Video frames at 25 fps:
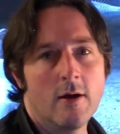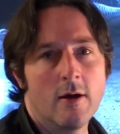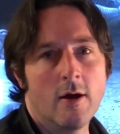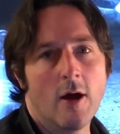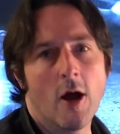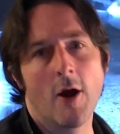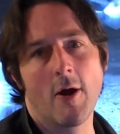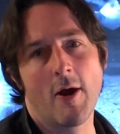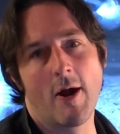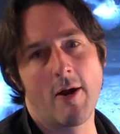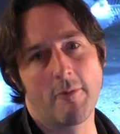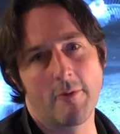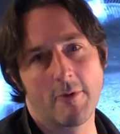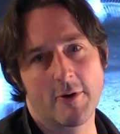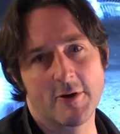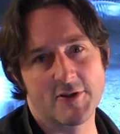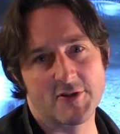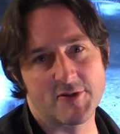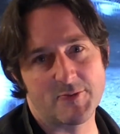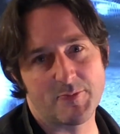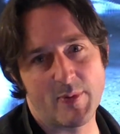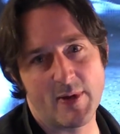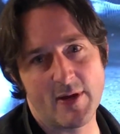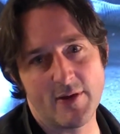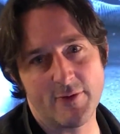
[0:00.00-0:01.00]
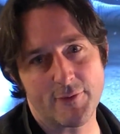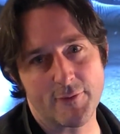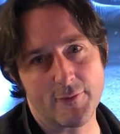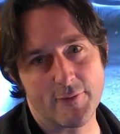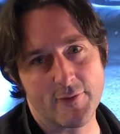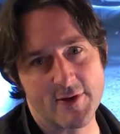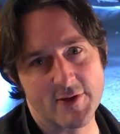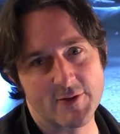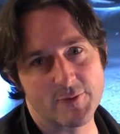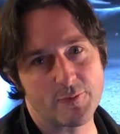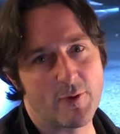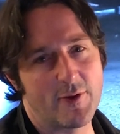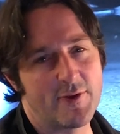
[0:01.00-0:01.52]
Alright, we're going to speed through
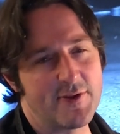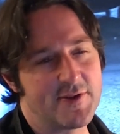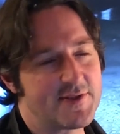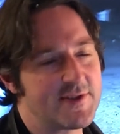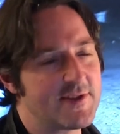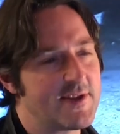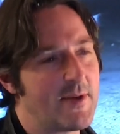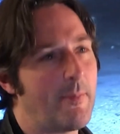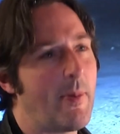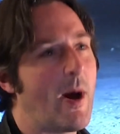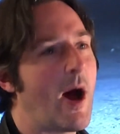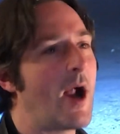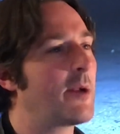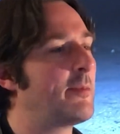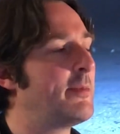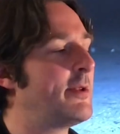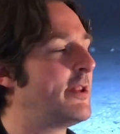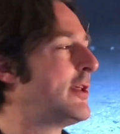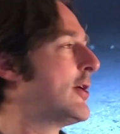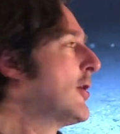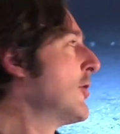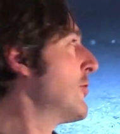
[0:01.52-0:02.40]
this one. This is the bottom of the